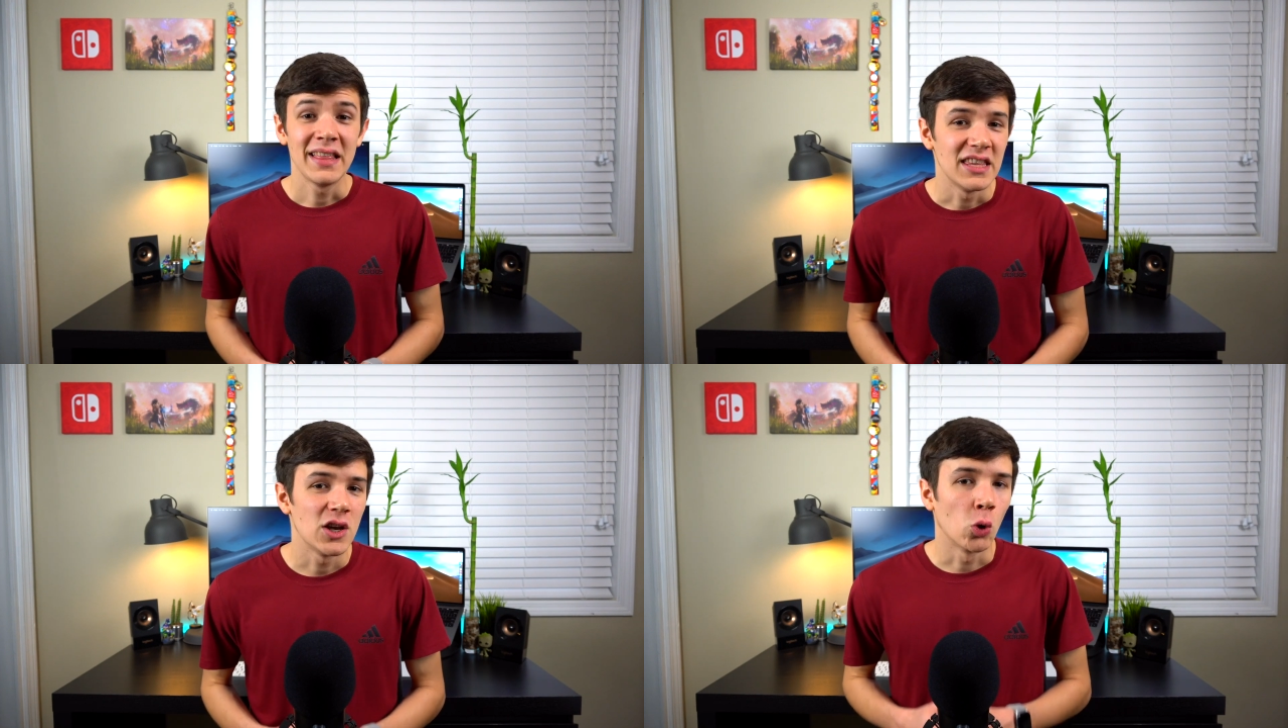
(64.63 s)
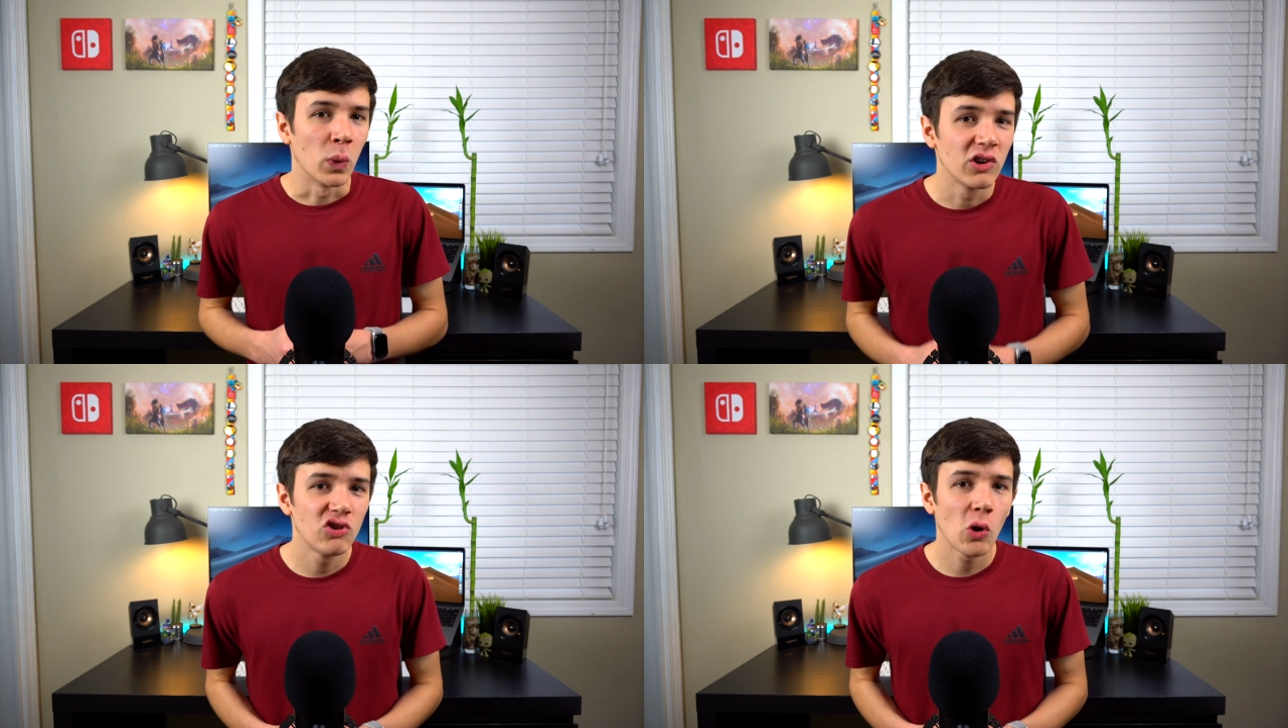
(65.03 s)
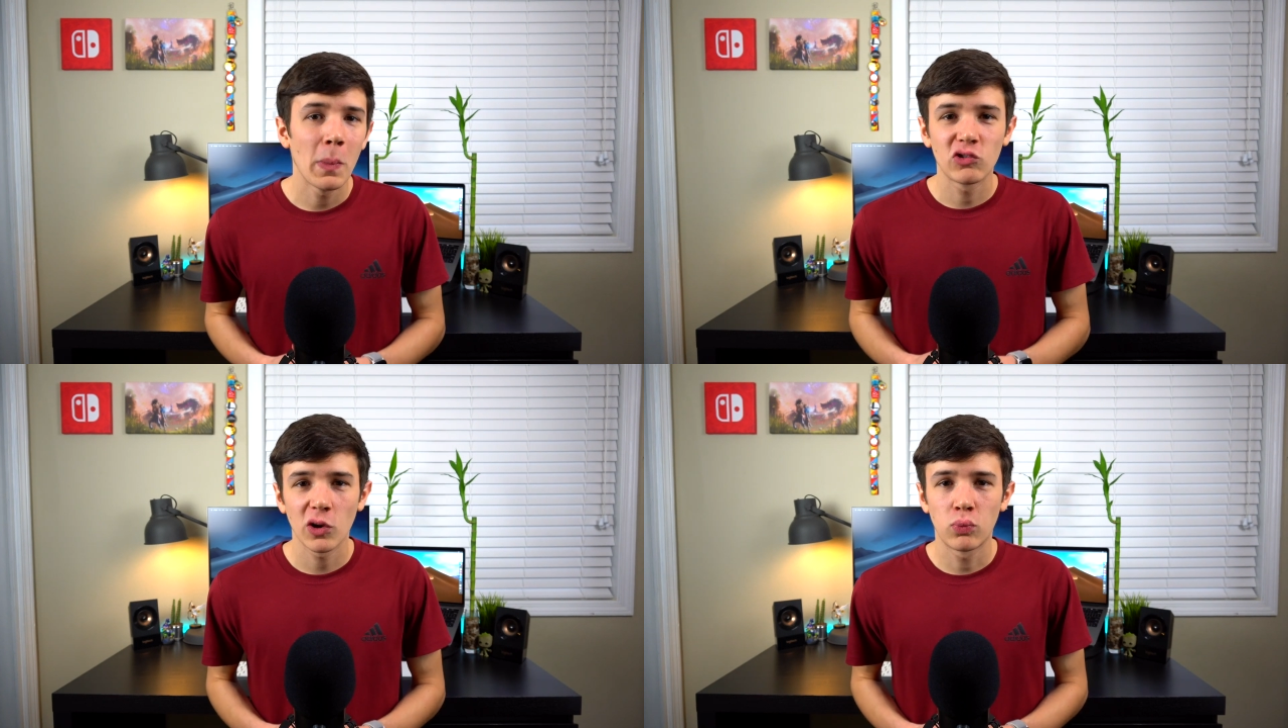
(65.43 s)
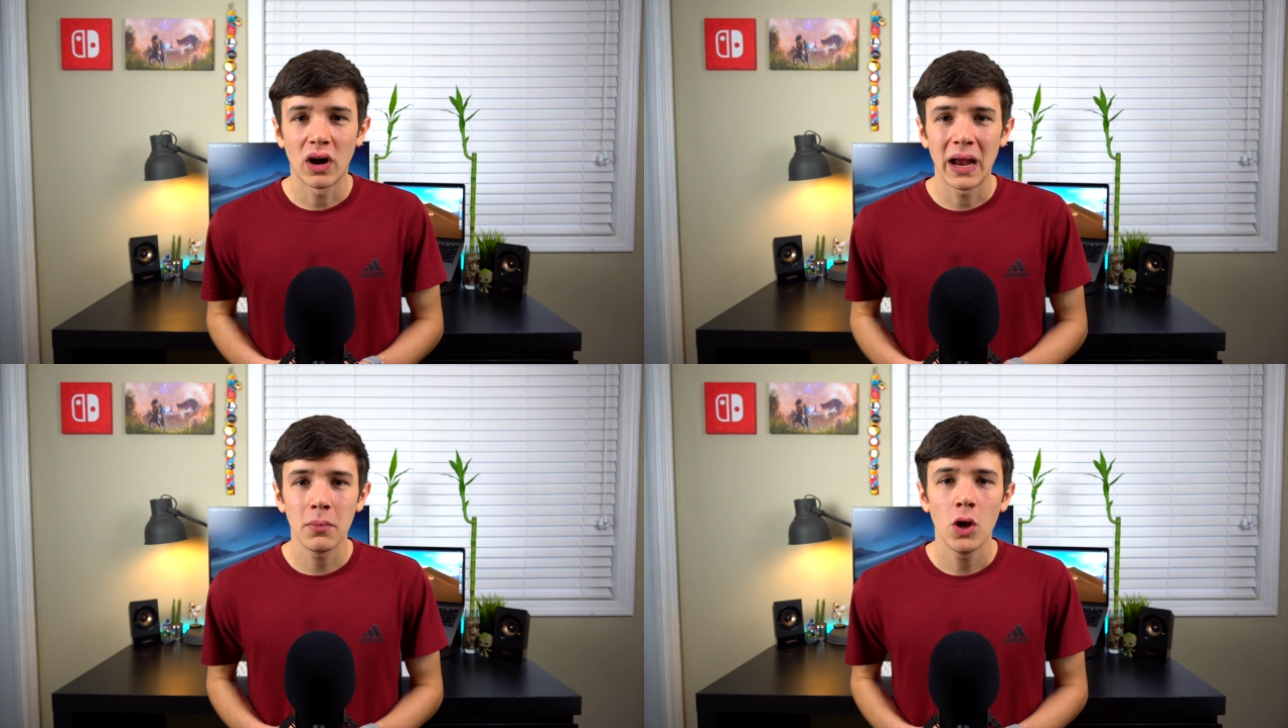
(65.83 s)
The original Metroid
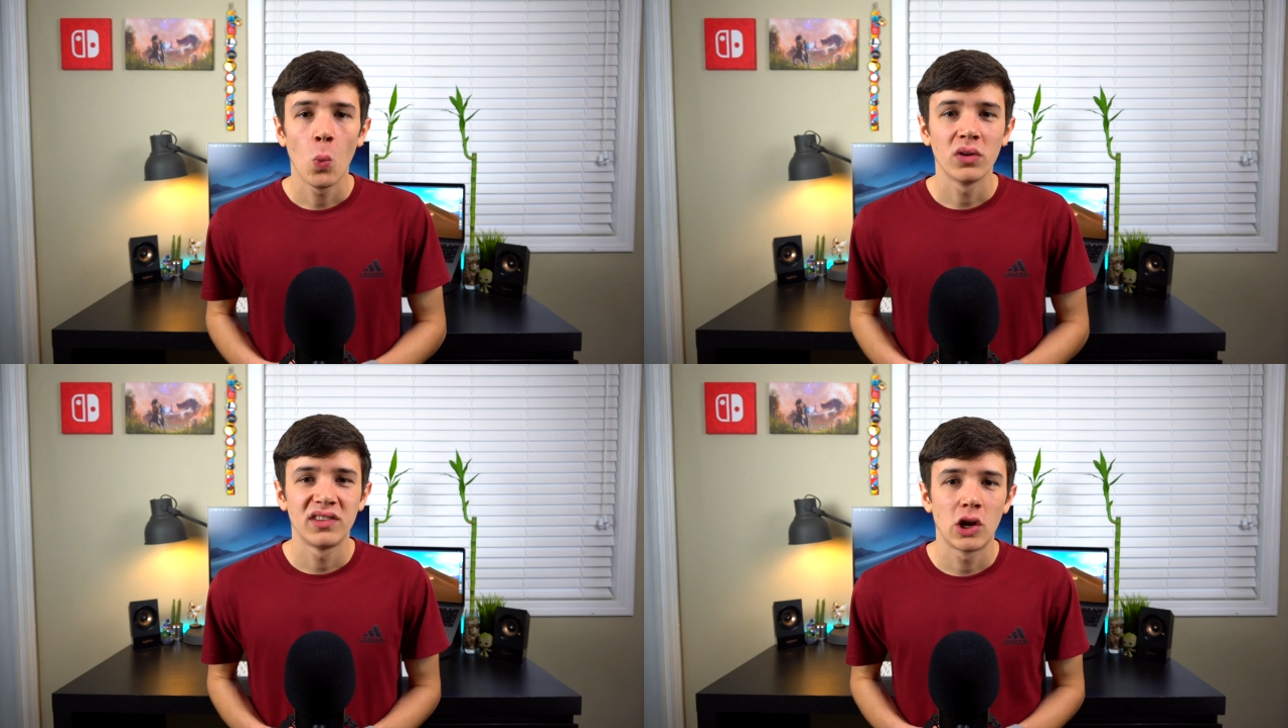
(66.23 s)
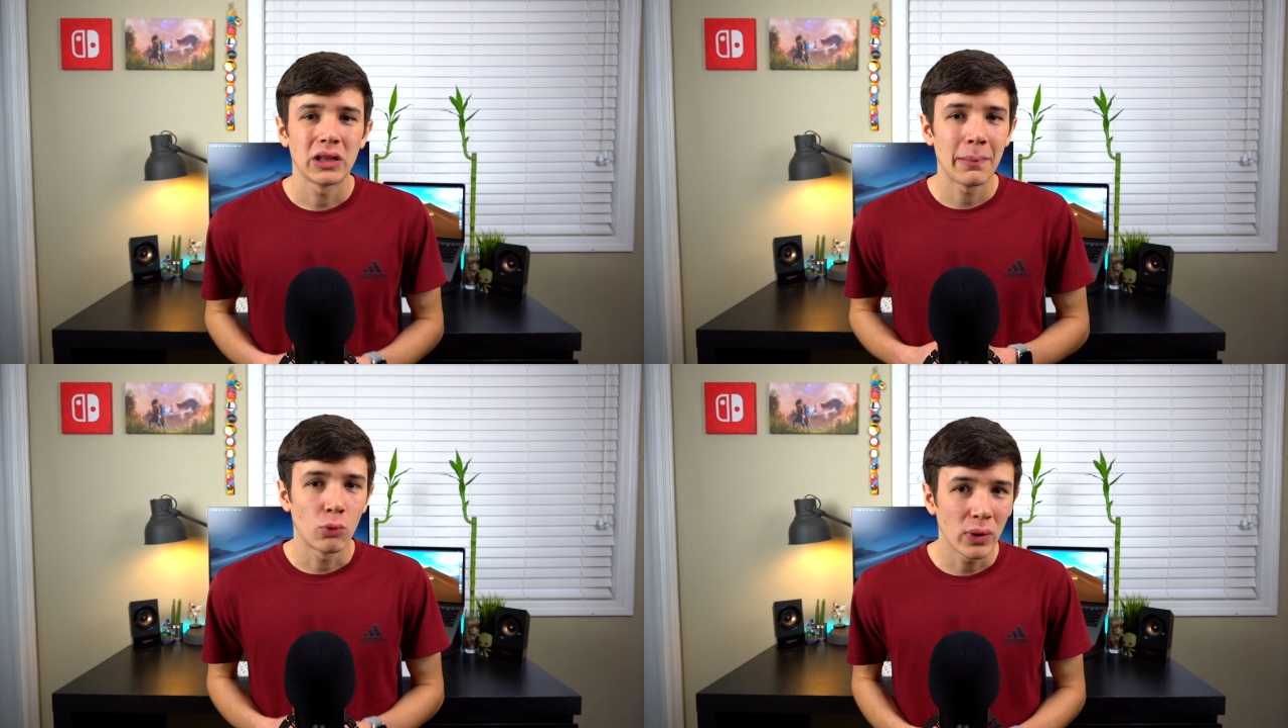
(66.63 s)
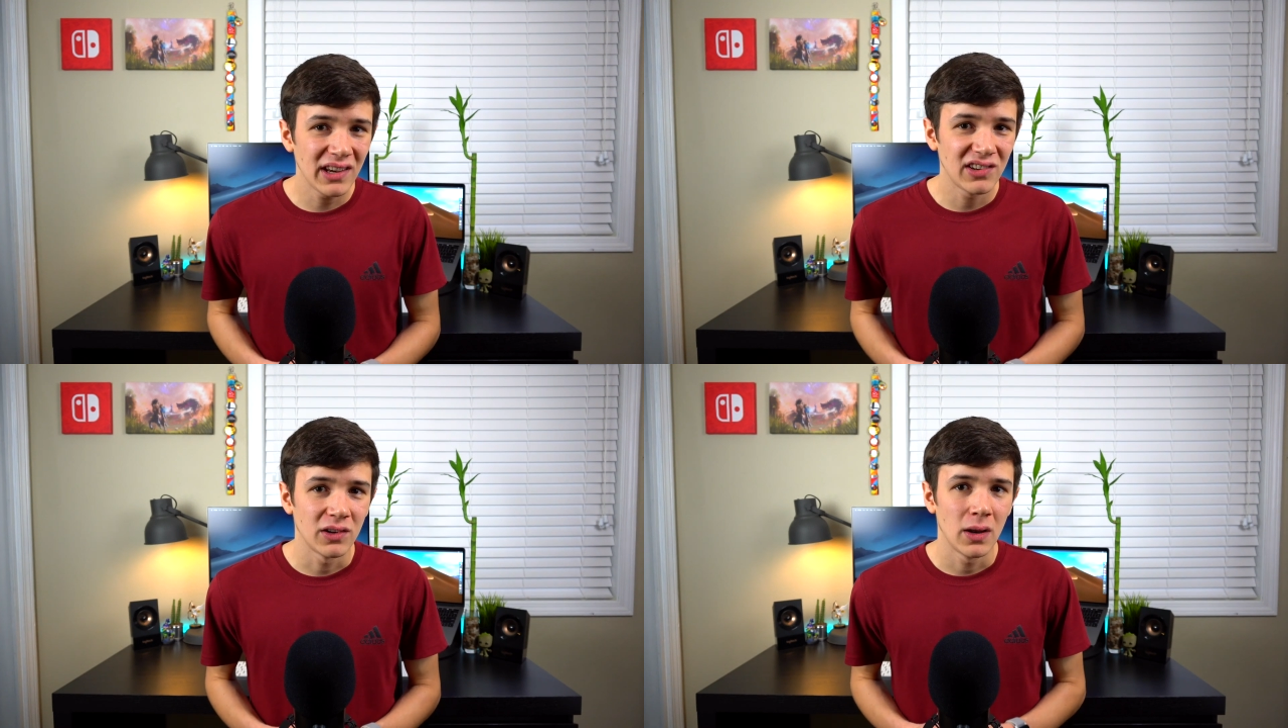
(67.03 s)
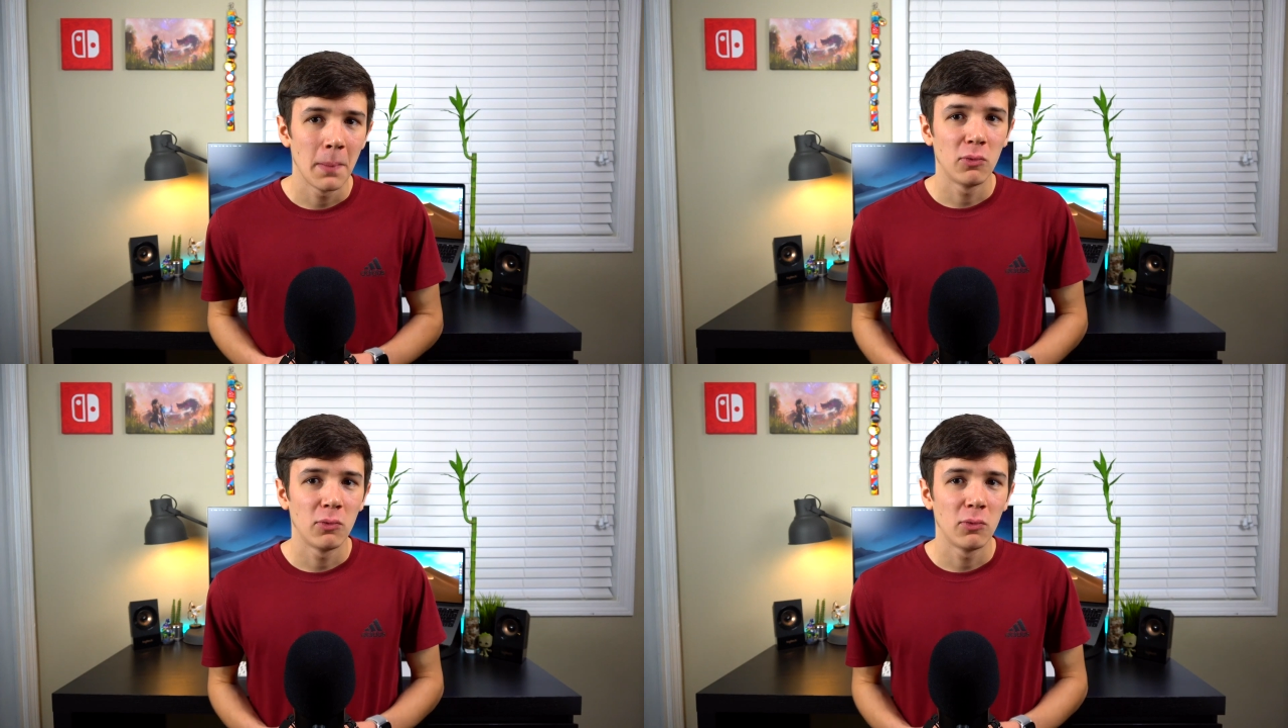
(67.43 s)
Prime was the collaboration